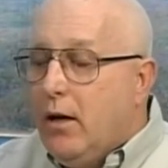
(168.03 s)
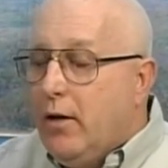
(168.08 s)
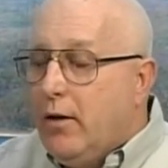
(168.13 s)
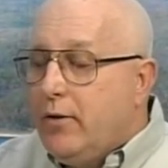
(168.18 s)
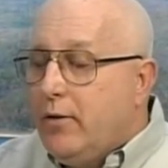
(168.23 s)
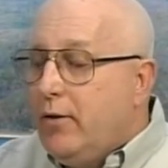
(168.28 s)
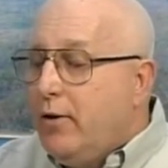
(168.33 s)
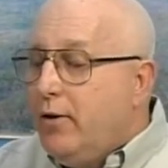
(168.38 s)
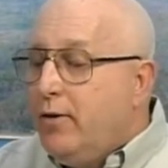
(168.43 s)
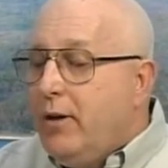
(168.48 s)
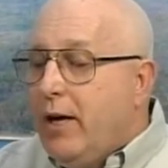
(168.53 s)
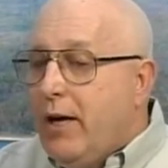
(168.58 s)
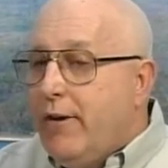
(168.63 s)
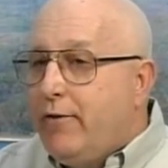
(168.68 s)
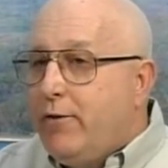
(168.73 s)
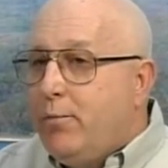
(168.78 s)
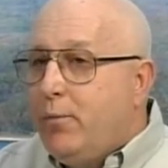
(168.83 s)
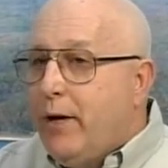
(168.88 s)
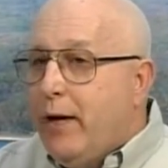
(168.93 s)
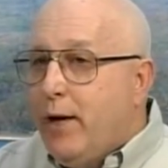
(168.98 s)
You do
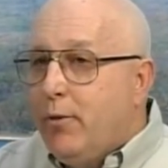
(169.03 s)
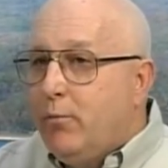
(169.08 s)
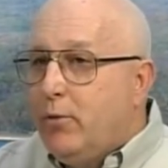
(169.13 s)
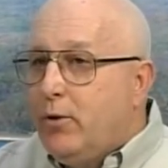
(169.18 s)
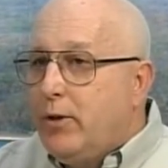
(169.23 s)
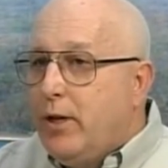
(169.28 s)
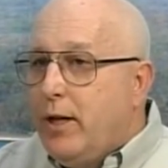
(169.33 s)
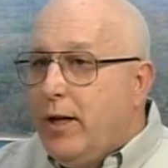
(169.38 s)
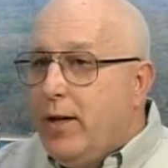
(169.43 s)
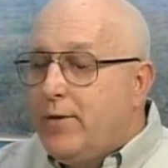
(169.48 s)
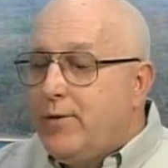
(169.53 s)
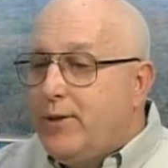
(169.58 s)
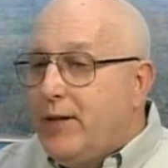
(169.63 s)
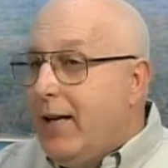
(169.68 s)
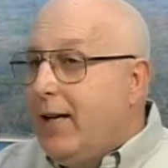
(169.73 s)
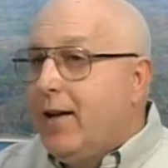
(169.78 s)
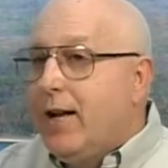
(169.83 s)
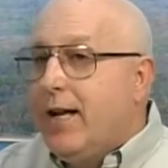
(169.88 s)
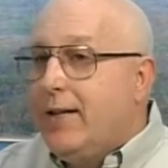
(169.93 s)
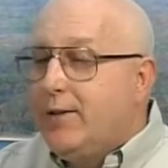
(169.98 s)
have to be able to get
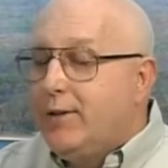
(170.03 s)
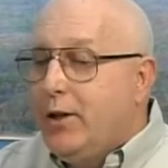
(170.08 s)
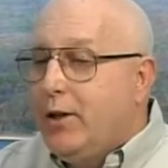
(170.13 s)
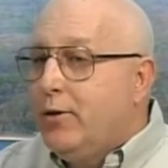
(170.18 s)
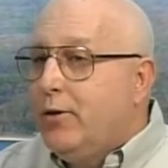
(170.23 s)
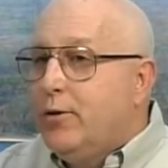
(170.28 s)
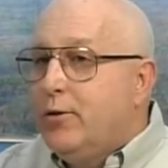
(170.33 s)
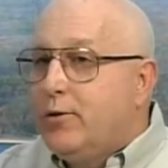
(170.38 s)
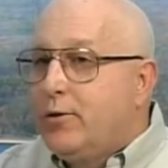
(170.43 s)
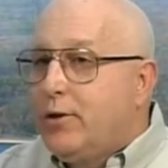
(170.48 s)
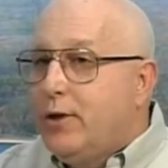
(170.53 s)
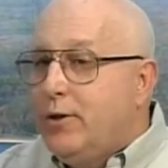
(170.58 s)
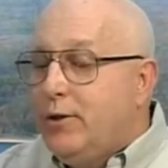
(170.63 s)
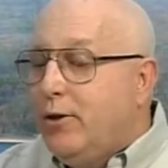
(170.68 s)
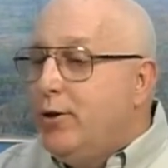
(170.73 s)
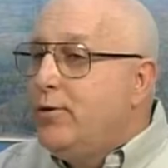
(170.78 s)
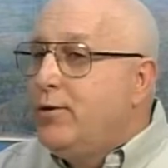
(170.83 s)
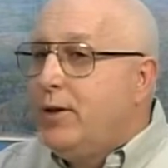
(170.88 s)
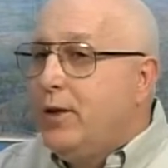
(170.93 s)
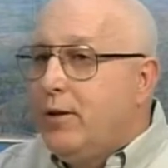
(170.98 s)
satellite signals to
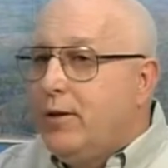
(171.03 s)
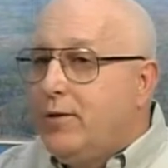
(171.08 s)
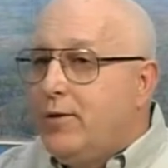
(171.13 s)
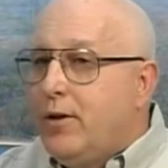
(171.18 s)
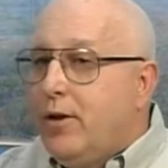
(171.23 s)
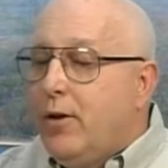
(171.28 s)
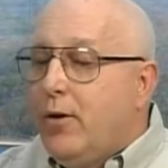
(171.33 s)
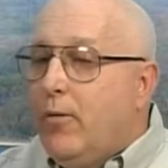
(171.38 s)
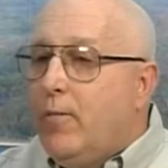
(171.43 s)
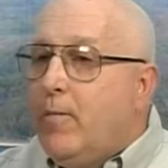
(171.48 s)
use it. So